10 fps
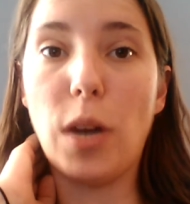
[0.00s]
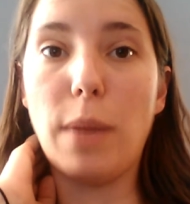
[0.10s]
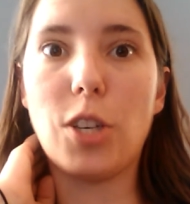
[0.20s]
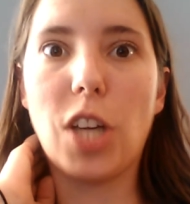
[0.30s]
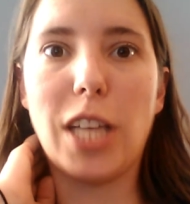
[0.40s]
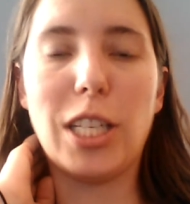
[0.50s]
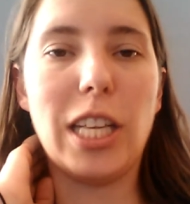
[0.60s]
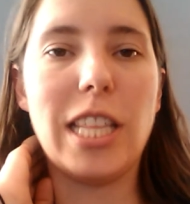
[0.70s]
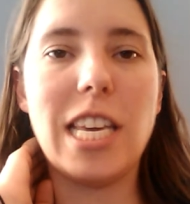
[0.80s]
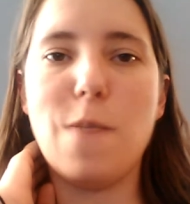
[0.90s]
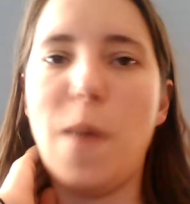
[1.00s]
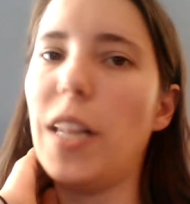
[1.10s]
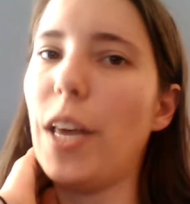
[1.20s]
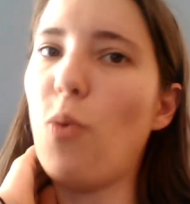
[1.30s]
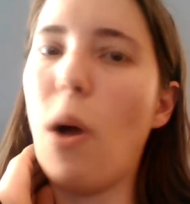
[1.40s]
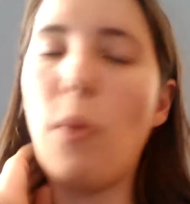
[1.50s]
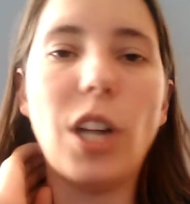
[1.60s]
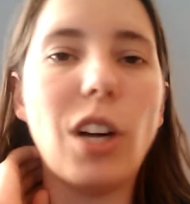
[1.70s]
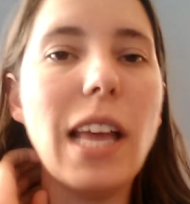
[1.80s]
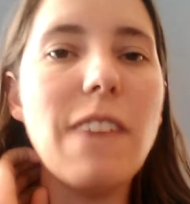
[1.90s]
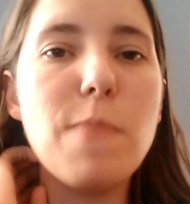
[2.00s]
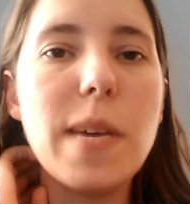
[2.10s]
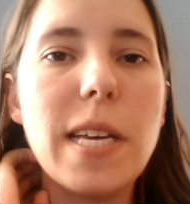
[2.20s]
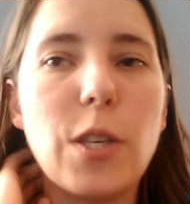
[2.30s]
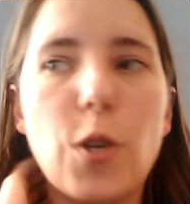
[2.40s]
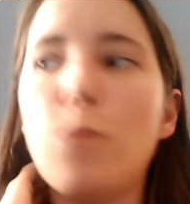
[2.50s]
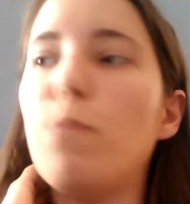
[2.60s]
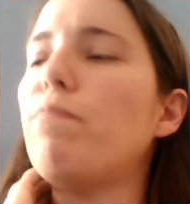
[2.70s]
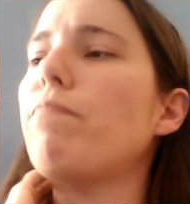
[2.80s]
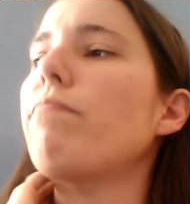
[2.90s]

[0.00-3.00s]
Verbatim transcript: I'm just constantly thinking about like what will our life be soon?